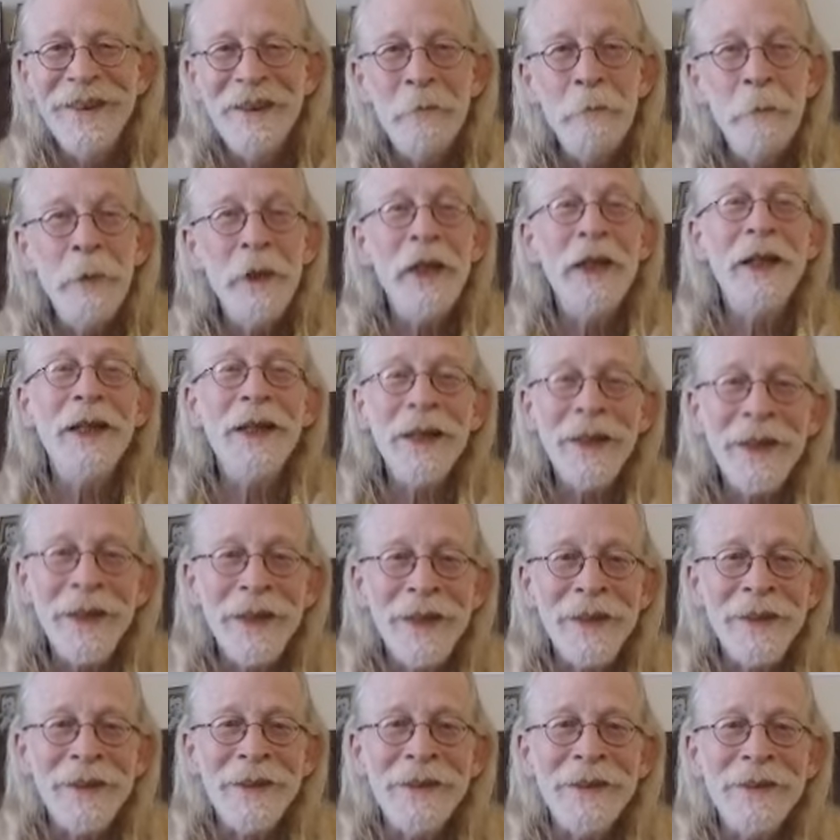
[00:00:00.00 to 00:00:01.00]

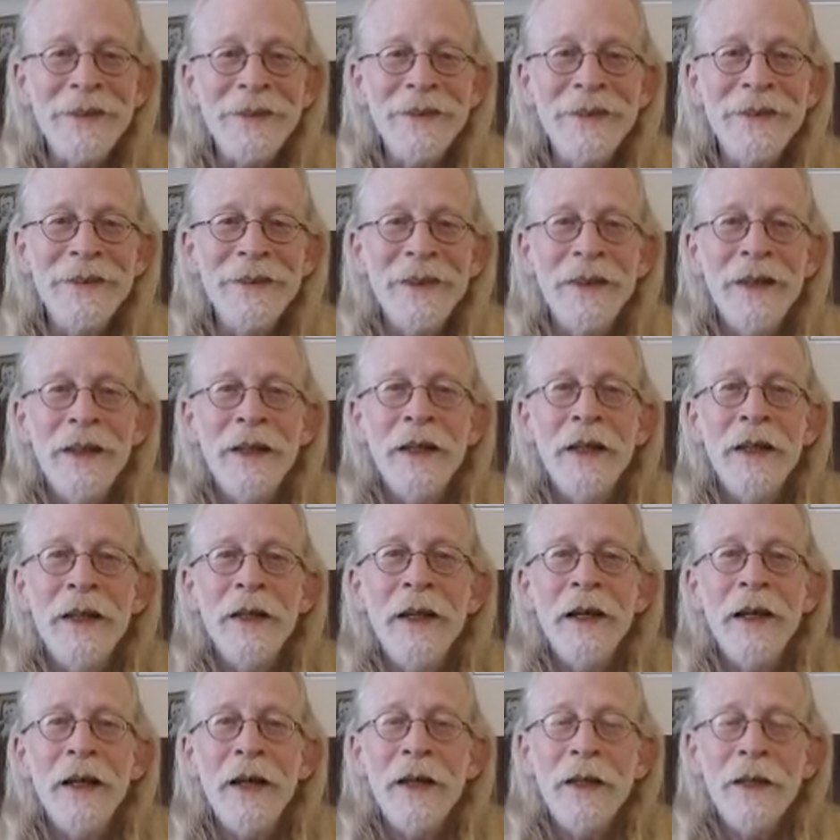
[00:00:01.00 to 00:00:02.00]
because
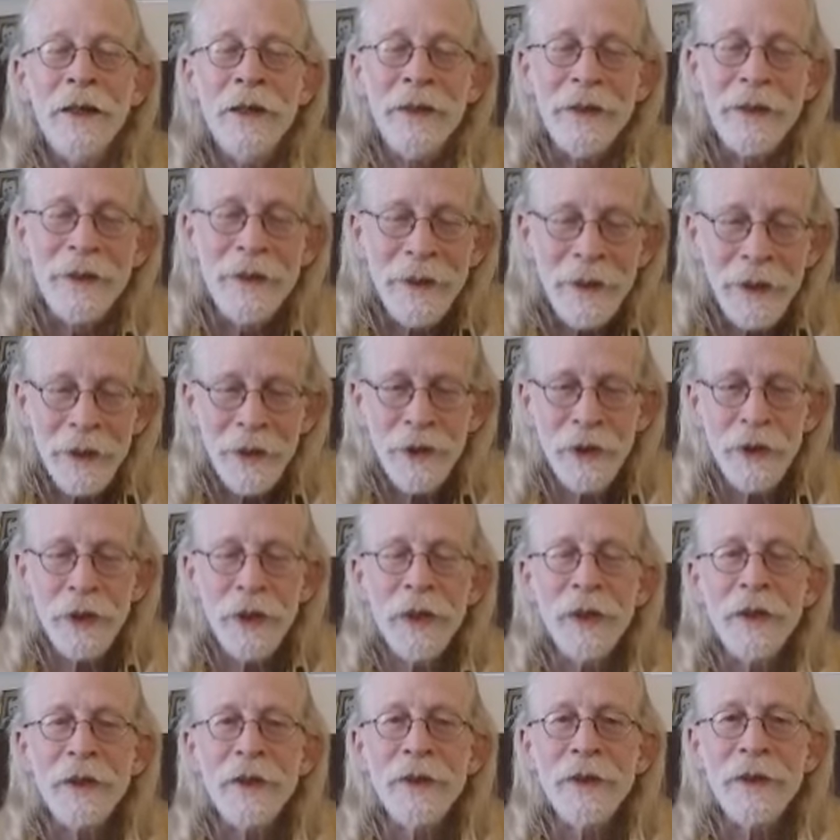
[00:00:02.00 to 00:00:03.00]
the addiction
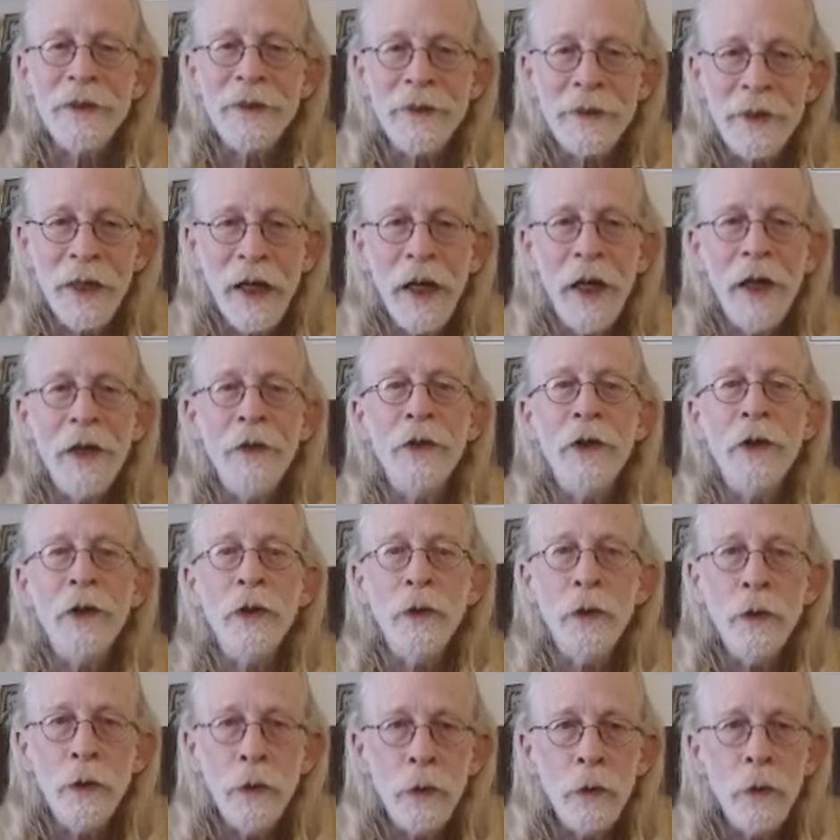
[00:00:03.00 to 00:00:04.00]
is the sign that
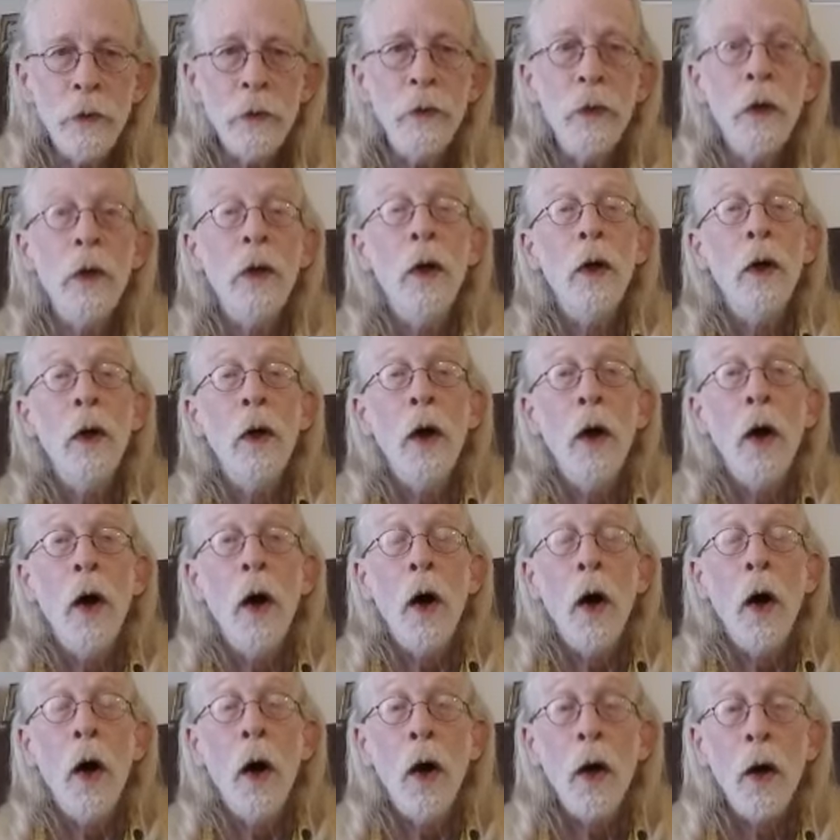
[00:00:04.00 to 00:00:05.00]
you
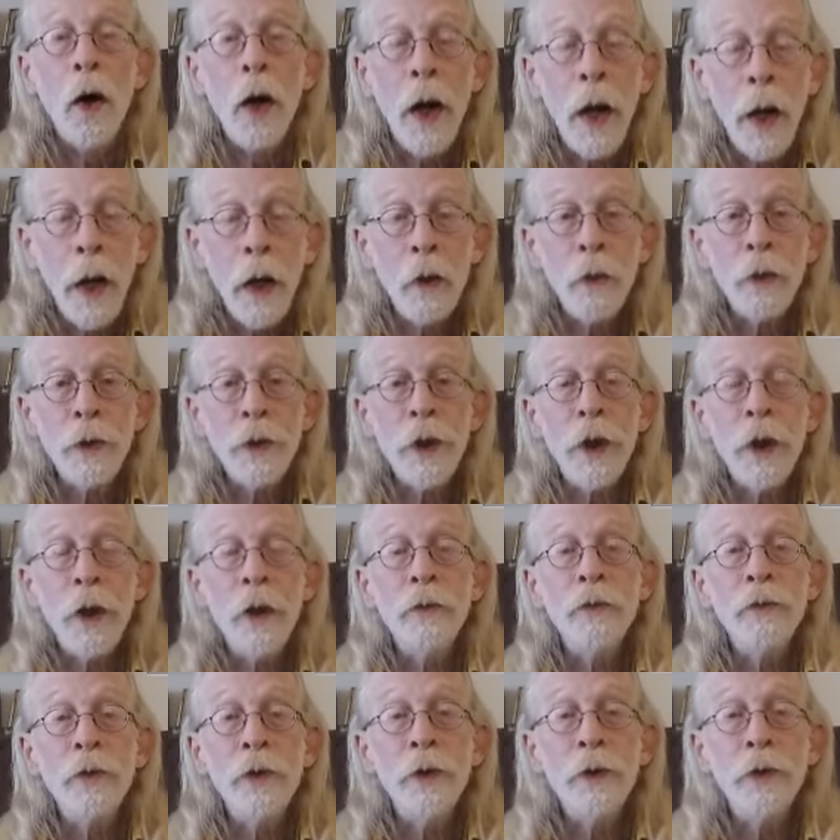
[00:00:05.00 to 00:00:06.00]
are out
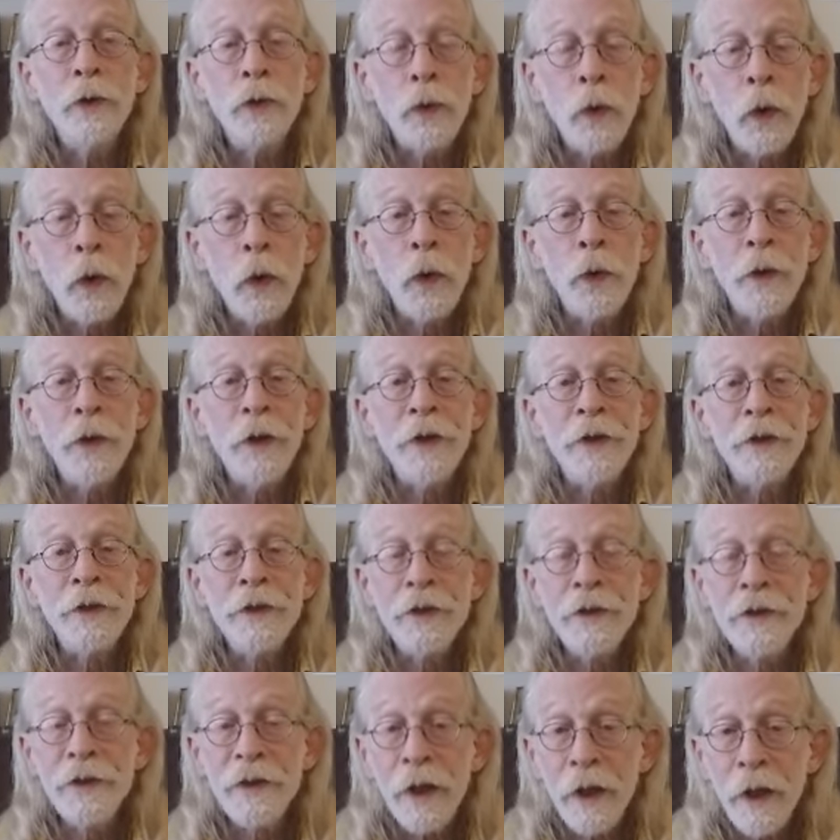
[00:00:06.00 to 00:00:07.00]
of control, that
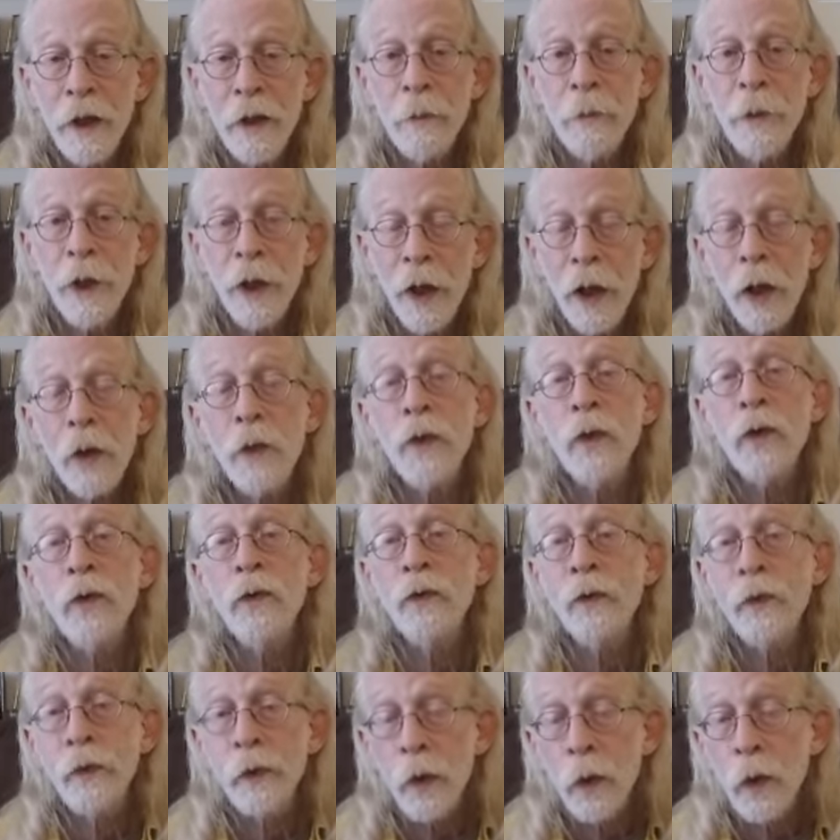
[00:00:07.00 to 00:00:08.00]
some other
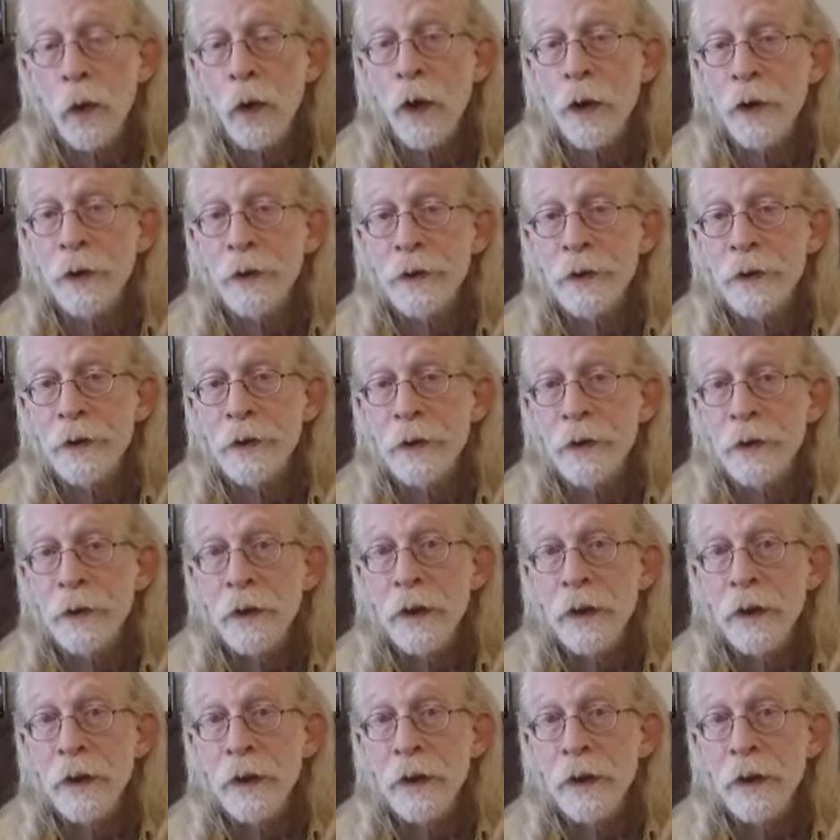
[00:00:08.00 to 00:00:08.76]
force